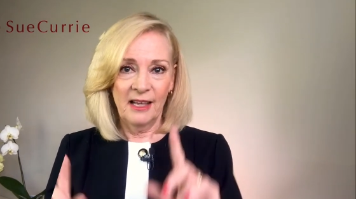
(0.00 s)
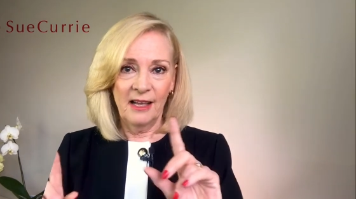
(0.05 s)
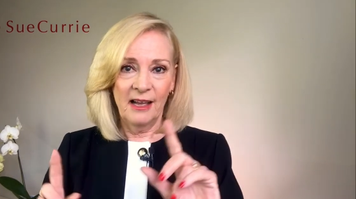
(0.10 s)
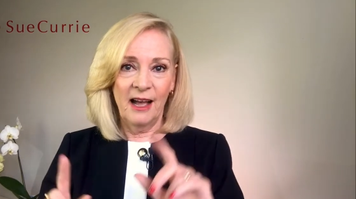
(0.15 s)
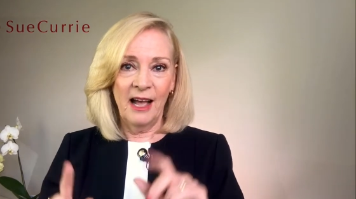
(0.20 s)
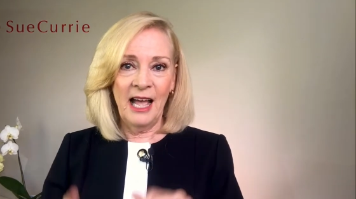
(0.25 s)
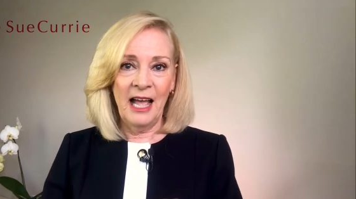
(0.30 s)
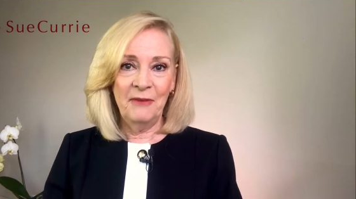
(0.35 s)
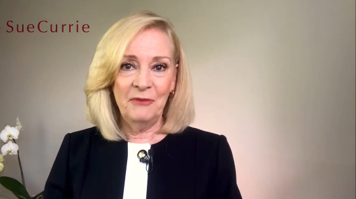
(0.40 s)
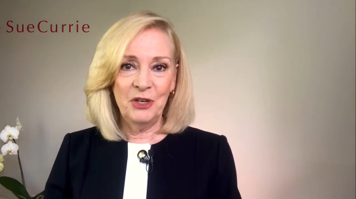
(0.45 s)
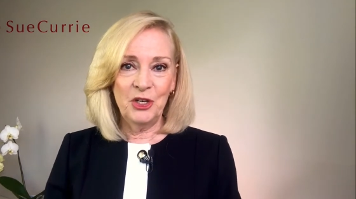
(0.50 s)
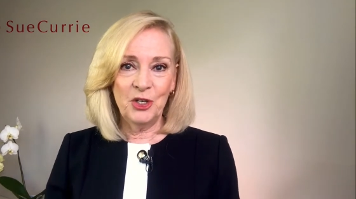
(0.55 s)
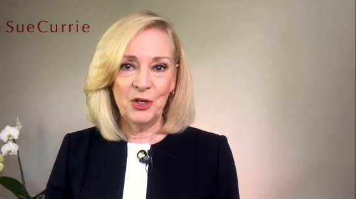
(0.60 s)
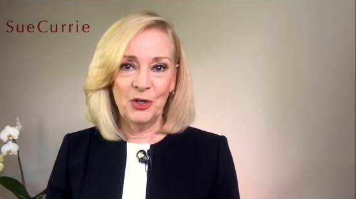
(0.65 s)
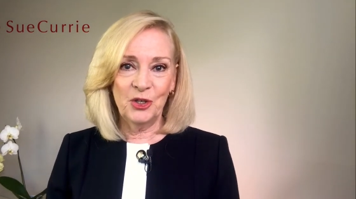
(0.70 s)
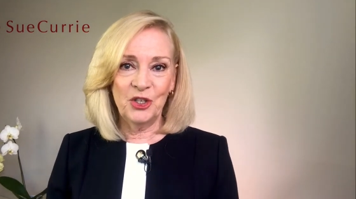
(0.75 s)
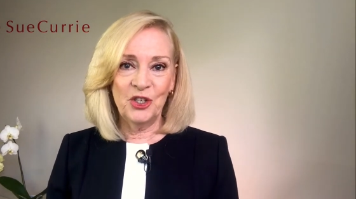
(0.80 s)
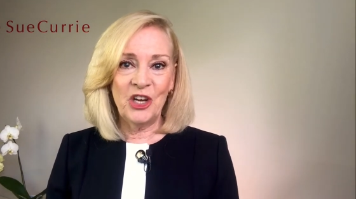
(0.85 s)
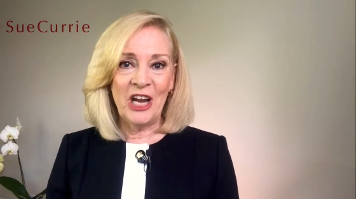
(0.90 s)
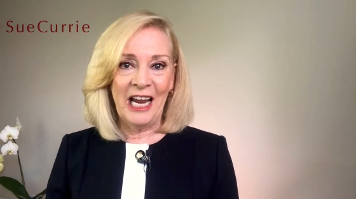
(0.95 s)
I have a
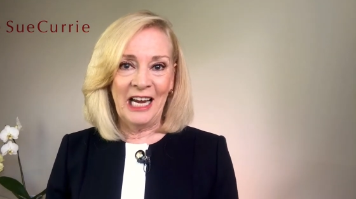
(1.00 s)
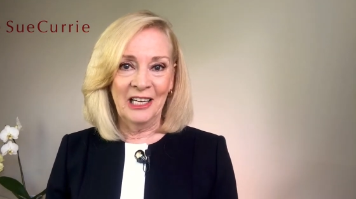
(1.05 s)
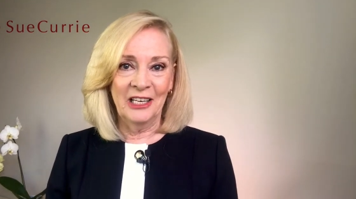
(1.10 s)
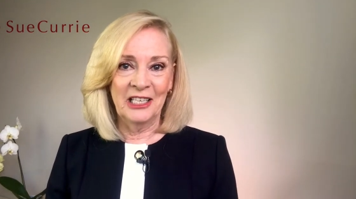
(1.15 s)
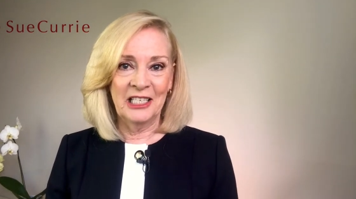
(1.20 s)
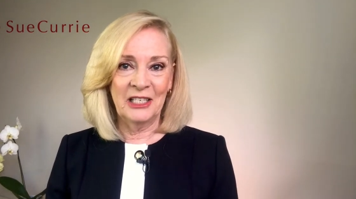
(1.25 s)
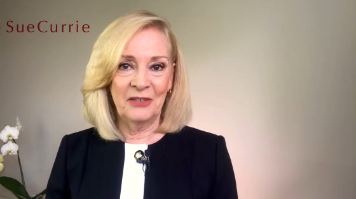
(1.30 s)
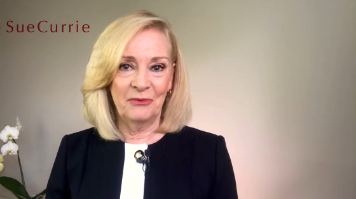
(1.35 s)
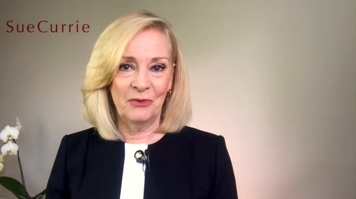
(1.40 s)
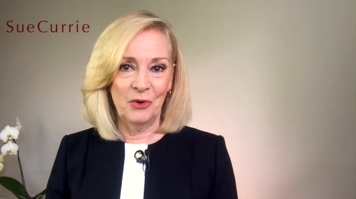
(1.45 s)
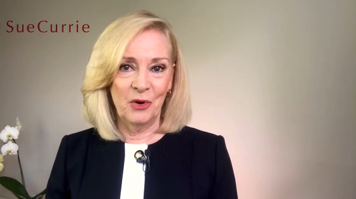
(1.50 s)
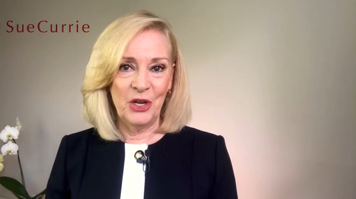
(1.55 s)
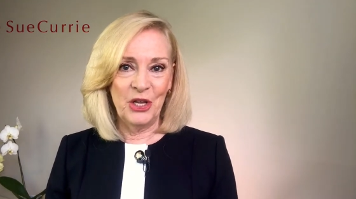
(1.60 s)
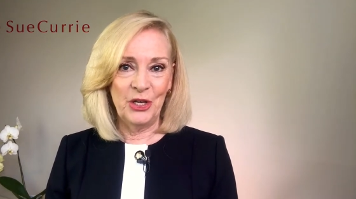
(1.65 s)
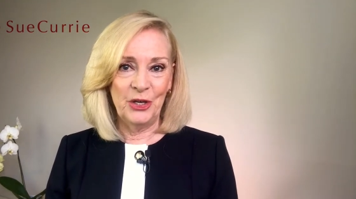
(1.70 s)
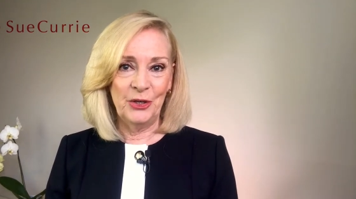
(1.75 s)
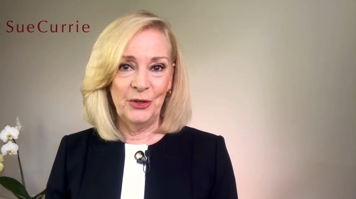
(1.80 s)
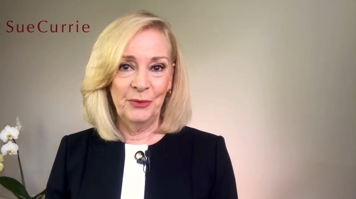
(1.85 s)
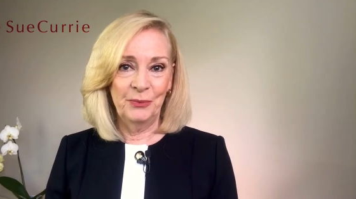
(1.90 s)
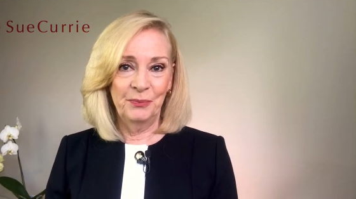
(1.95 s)
short checklist for
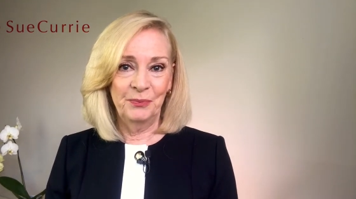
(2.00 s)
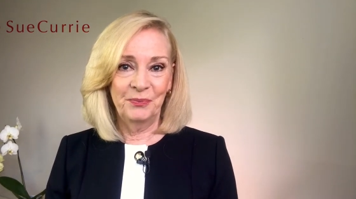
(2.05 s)
you.